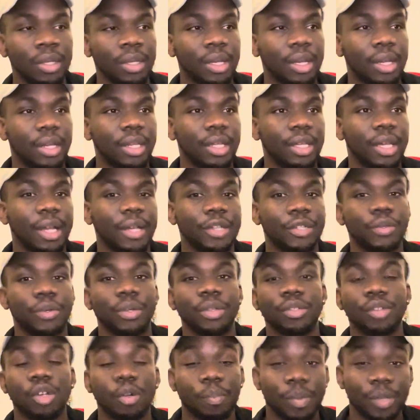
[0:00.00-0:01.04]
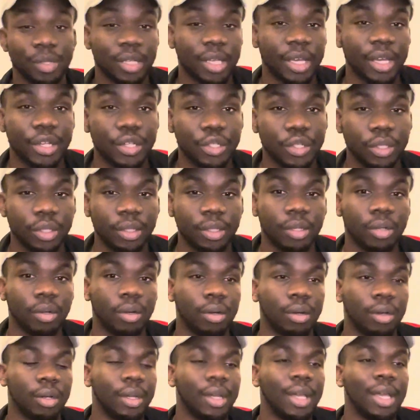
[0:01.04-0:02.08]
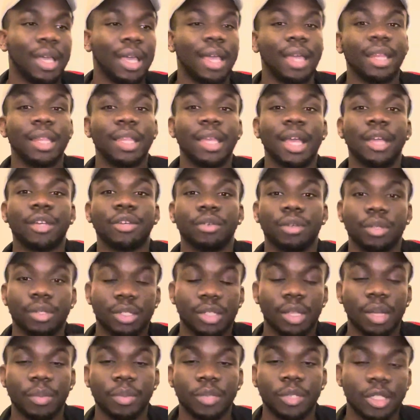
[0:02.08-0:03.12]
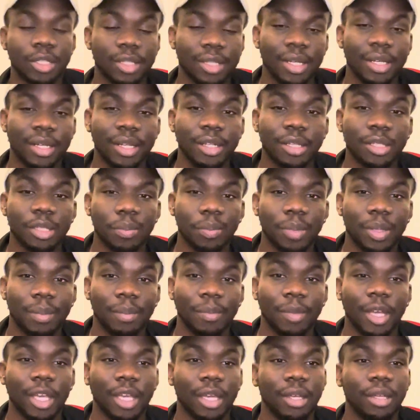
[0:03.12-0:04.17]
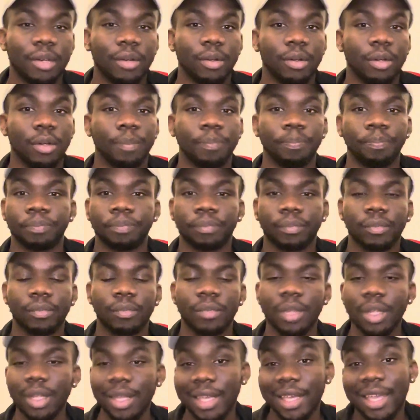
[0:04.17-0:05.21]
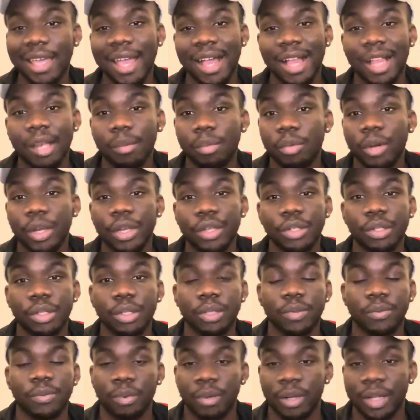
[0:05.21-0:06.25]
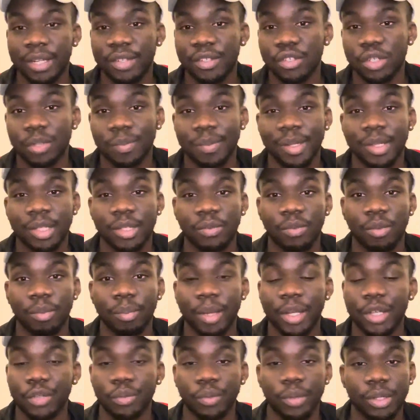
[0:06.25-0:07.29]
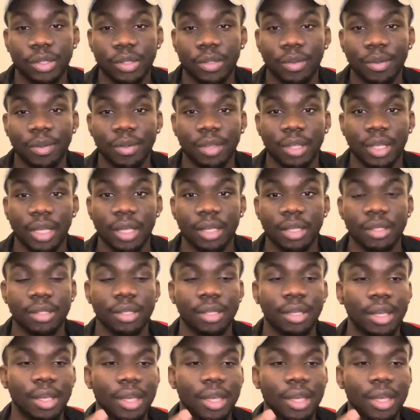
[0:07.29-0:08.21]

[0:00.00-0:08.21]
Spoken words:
interpretation or any extra assumptions that need to be made, or calibrations for instruments for measuring certain things.